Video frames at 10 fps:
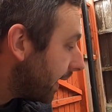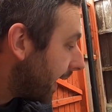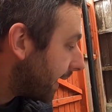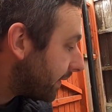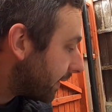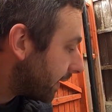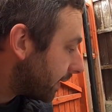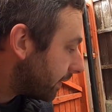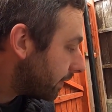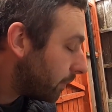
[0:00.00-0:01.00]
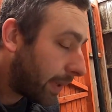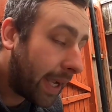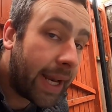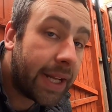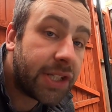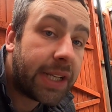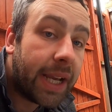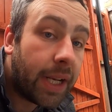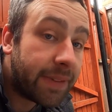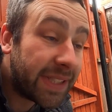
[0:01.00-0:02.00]
and we can actually
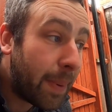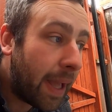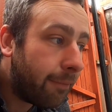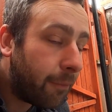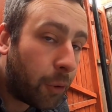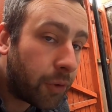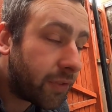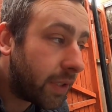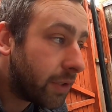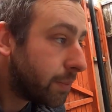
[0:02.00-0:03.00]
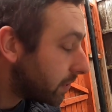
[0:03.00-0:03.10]
get another spare 4 studs,